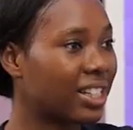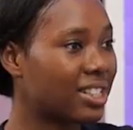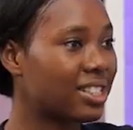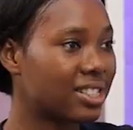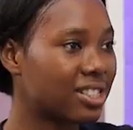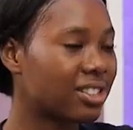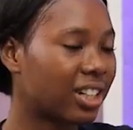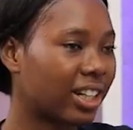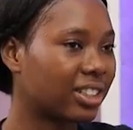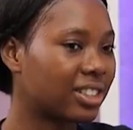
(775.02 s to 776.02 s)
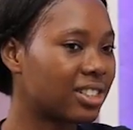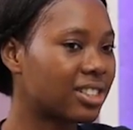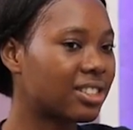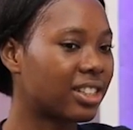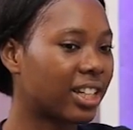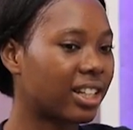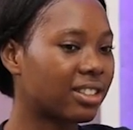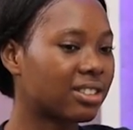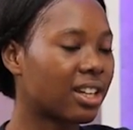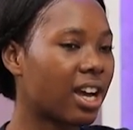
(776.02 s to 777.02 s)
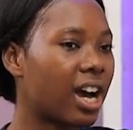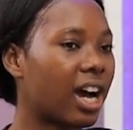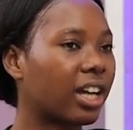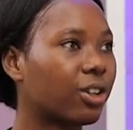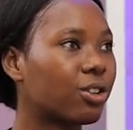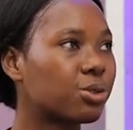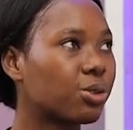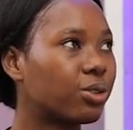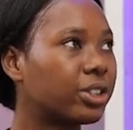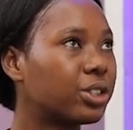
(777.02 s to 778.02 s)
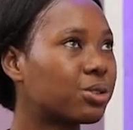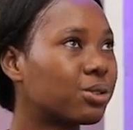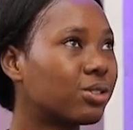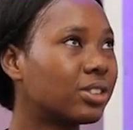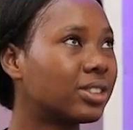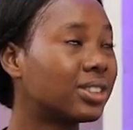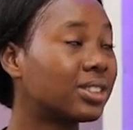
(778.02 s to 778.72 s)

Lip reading: teach Chinese. Yes. And also into